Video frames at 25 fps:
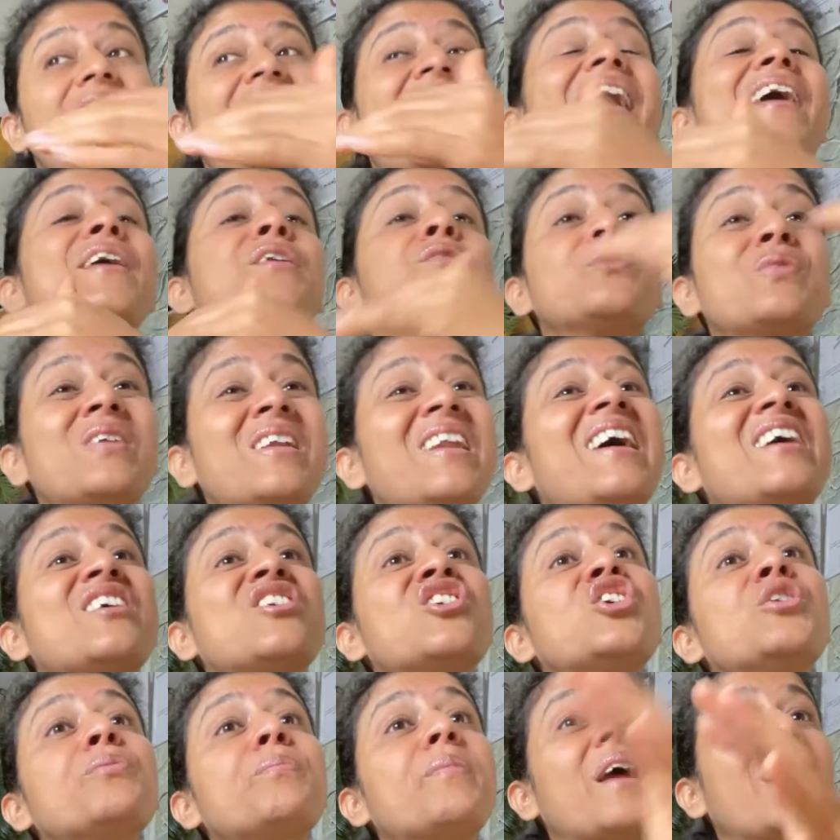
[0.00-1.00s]
as well as
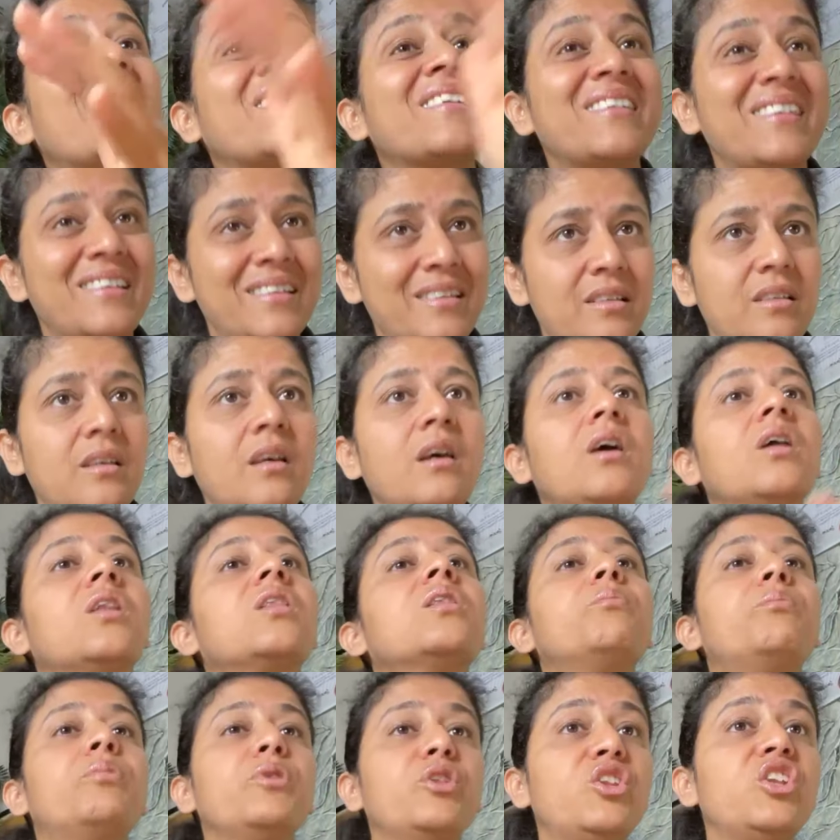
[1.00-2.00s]
she practice
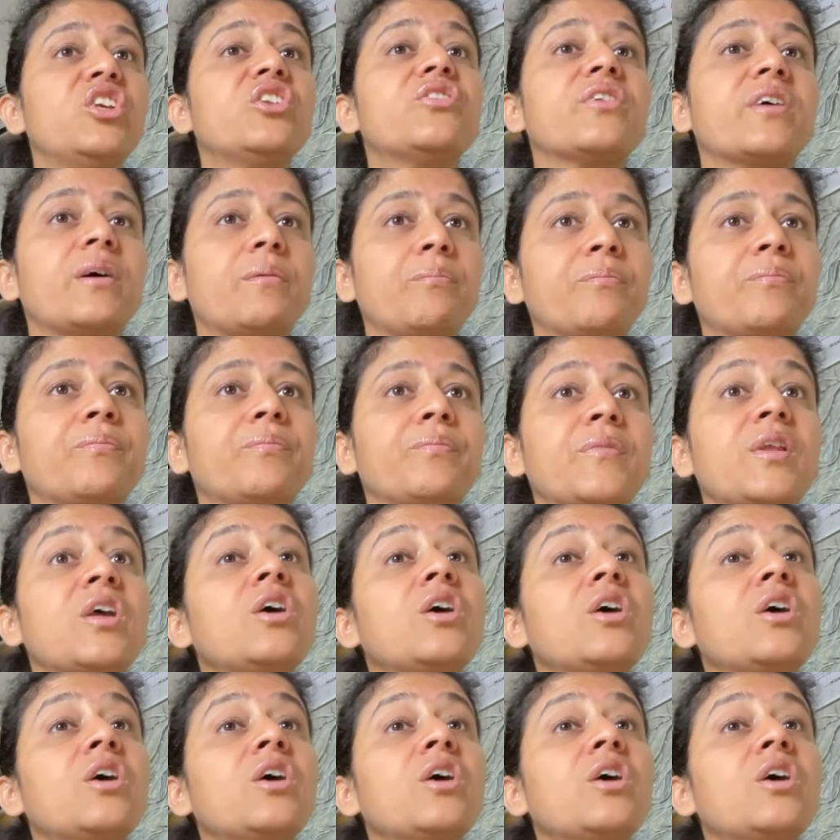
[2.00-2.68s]
Buddhism.